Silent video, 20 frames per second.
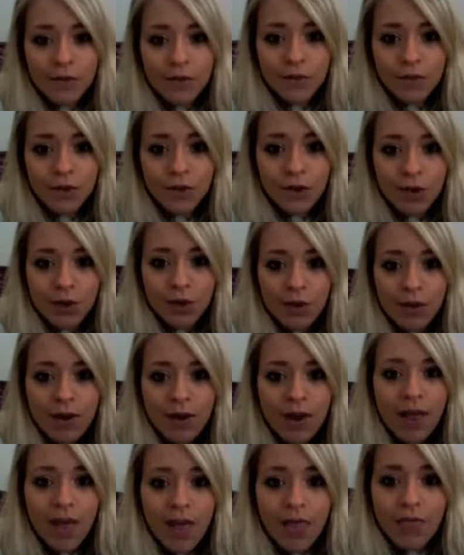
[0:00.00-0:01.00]
few
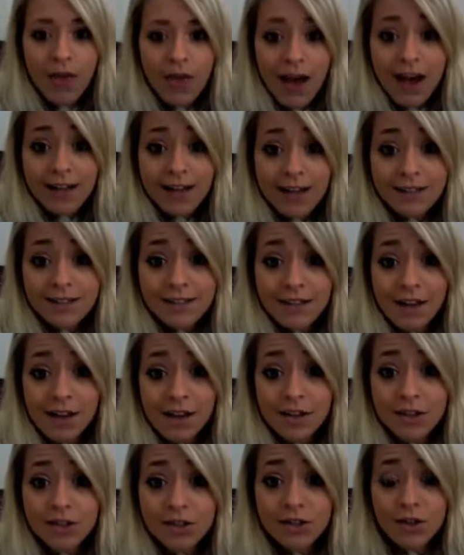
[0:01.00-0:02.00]
that
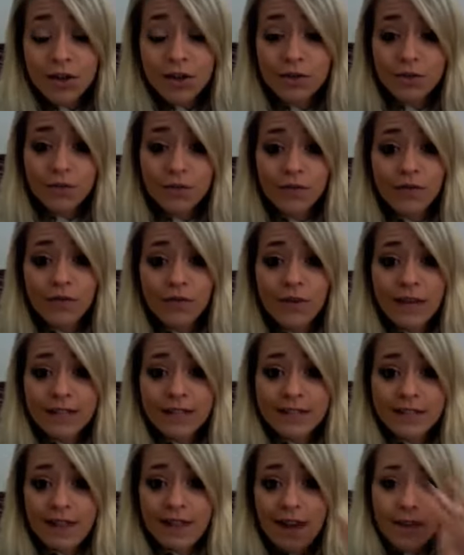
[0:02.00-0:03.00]
don't fit
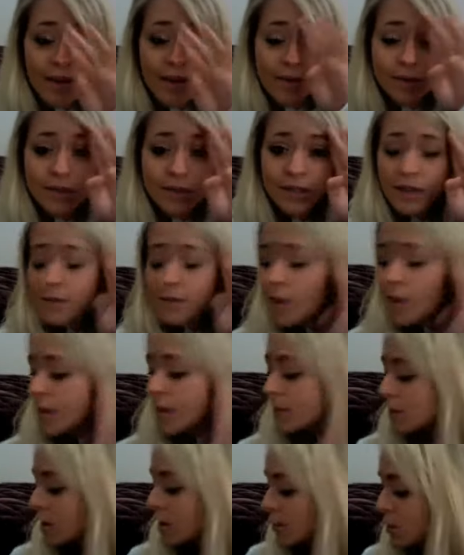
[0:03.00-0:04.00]
in there that I'm using at the
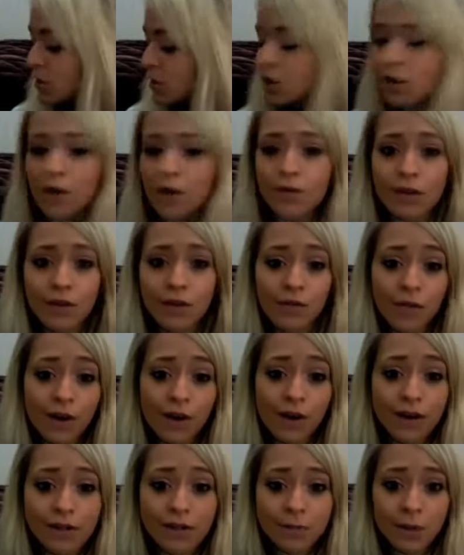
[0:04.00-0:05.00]
moment. So I'm just going to go really
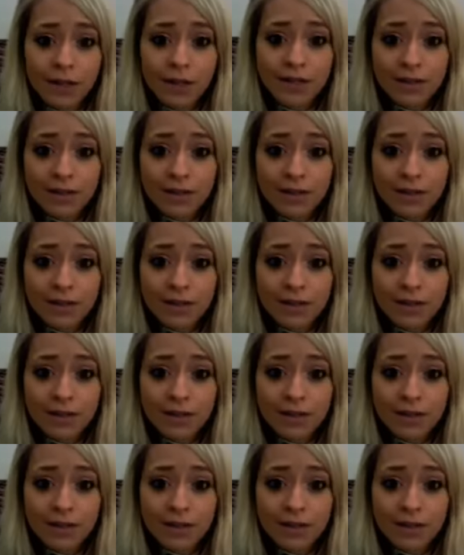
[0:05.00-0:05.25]
fast because